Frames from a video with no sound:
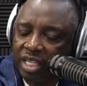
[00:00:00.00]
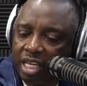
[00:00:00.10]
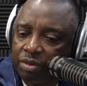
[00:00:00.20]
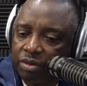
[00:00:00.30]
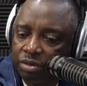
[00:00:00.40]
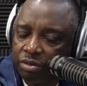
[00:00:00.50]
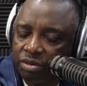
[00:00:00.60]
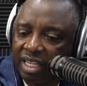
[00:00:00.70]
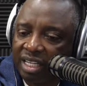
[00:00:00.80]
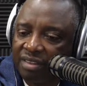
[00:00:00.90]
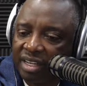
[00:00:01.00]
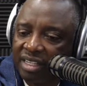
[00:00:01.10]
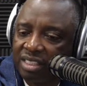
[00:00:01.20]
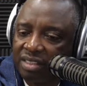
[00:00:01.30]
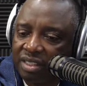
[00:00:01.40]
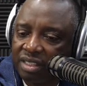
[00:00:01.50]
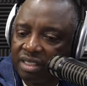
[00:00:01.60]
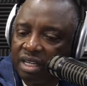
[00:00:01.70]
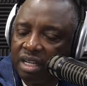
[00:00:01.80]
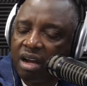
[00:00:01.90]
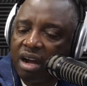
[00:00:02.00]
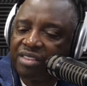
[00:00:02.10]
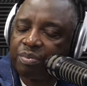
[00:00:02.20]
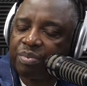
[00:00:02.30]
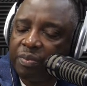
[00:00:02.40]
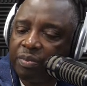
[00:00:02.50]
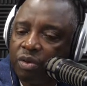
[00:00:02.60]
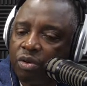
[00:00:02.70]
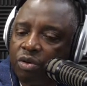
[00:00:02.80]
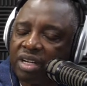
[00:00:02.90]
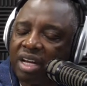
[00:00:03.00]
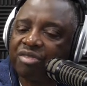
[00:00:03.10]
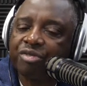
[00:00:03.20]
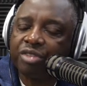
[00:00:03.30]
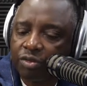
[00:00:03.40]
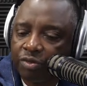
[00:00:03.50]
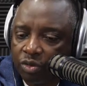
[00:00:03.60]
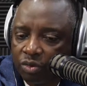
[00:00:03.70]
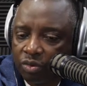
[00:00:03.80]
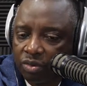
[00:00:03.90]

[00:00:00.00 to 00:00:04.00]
able to take advantage of this are the people who are not fearful.